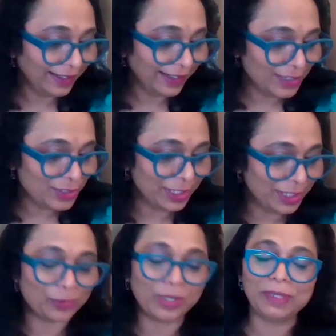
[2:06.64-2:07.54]
I actually
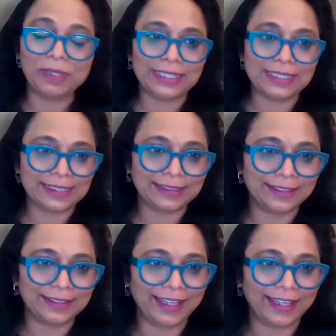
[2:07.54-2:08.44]
grew up in
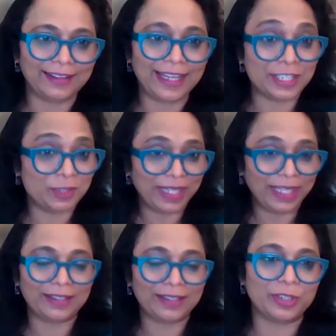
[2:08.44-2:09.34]
India and I did my
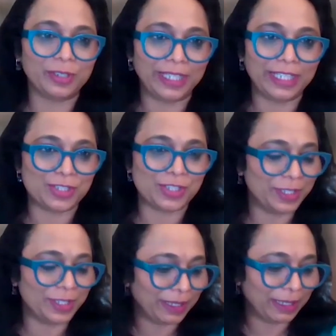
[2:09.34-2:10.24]
electrical
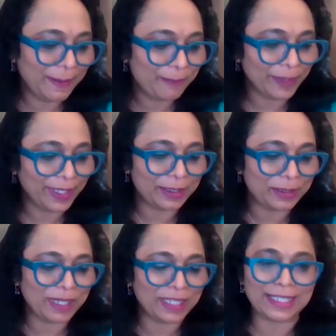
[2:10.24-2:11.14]
engineering,
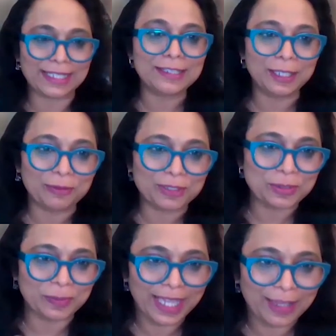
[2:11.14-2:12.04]
and my destiny was
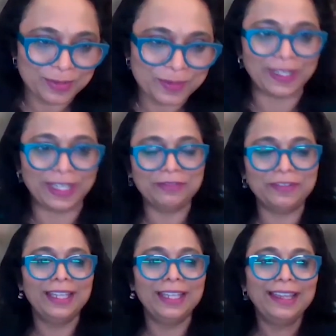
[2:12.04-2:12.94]
to be a housewife.
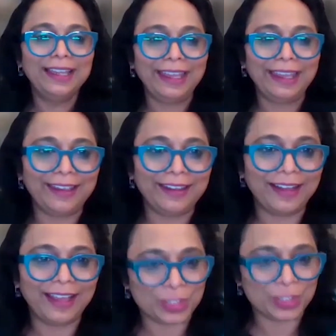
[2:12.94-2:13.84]

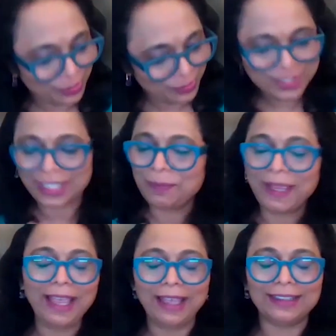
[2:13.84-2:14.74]
And I chose that
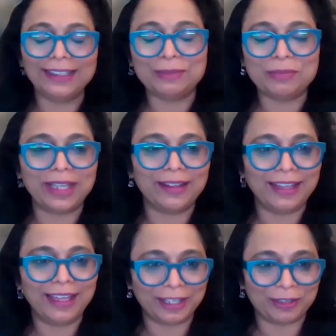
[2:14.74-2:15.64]
path, and
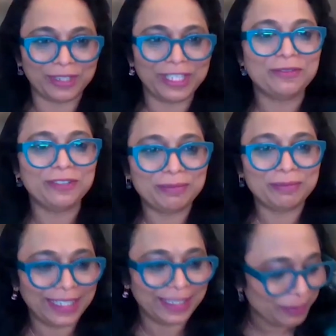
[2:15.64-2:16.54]
I agreed with
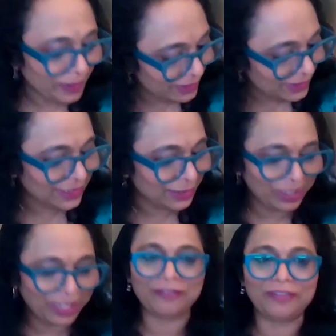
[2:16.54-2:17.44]
my parents that,
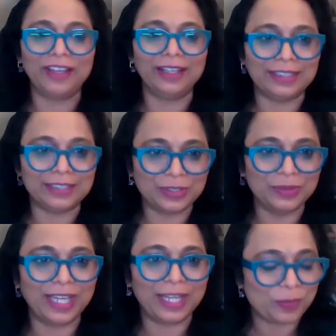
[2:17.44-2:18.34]
okay, fine, I'll
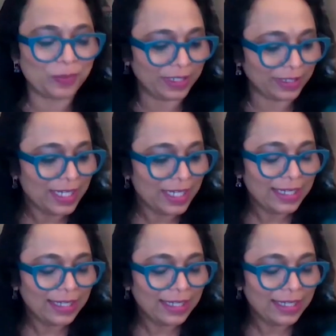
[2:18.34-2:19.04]
do that one.